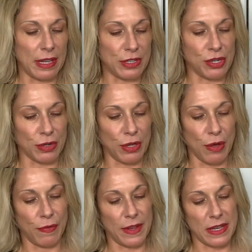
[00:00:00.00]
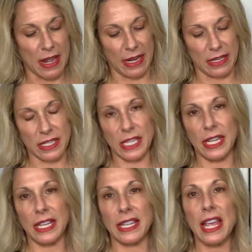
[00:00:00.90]
It's your
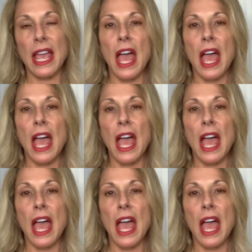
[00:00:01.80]
COVID-19